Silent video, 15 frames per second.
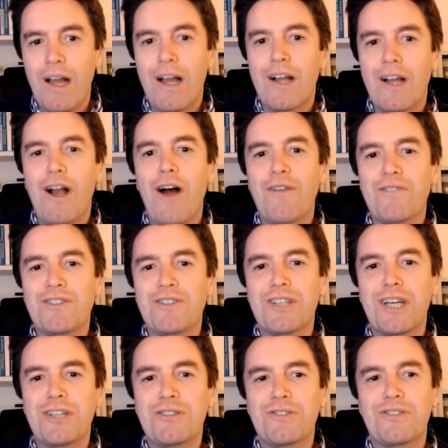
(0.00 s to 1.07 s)

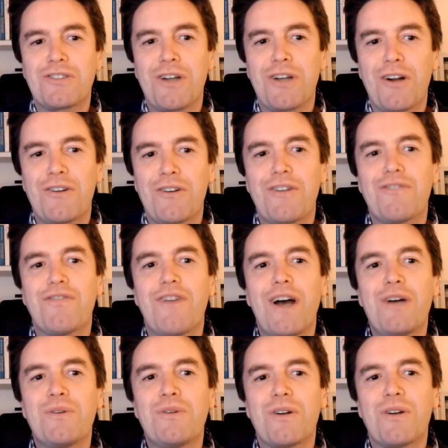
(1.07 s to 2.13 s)
conversation starter, and
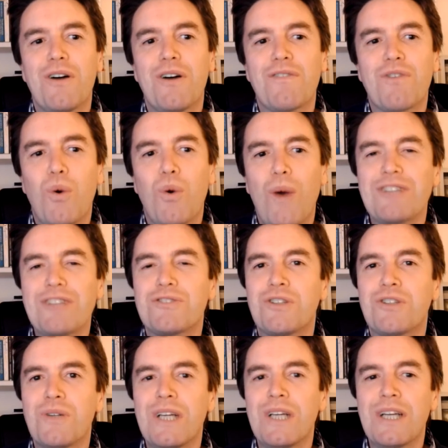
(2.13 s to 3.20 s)
founder of
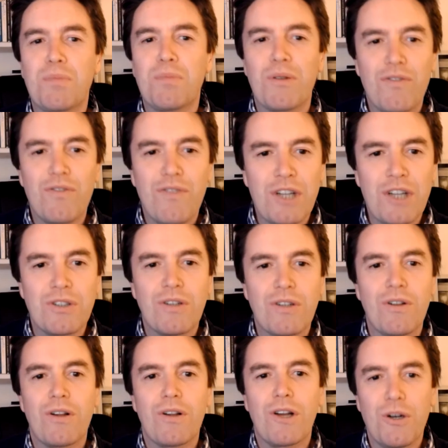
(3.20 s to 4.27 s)
QuestUnique
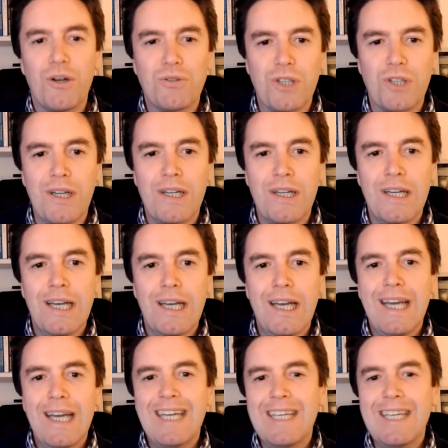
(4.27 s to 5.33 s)
professional coaching.
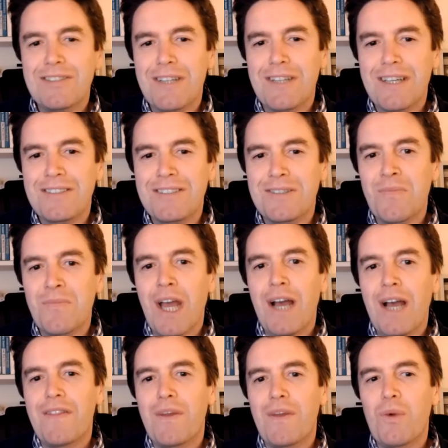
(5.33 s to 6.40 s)
He says
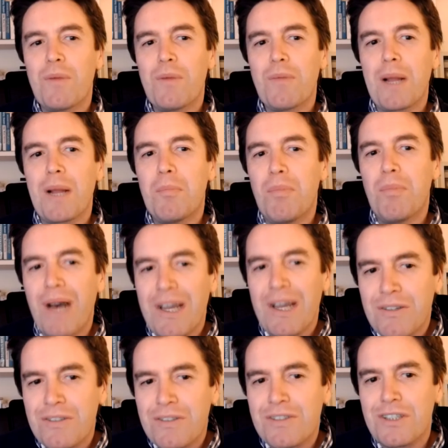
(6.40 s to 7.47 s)
that we make
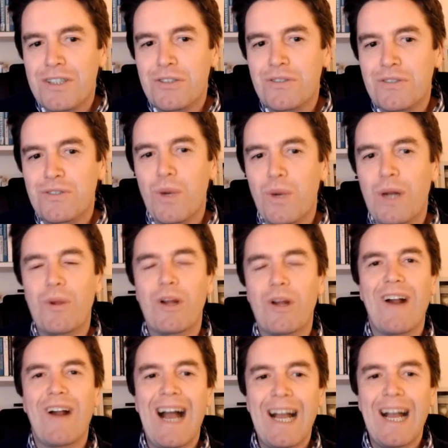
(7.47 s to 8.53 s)
better decisions when we
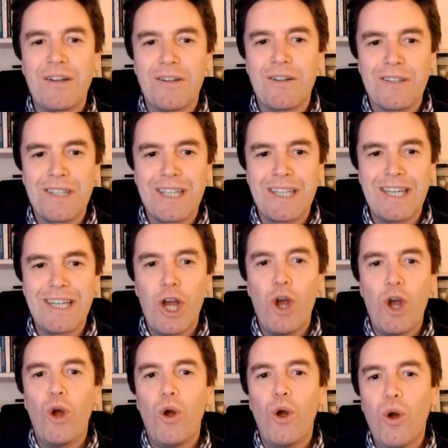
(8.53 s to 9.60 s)
are anchored in
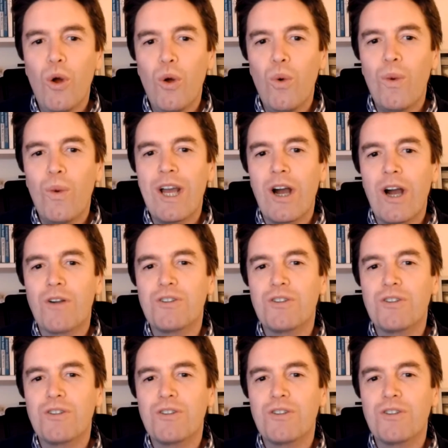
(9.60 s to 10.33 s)
who we are as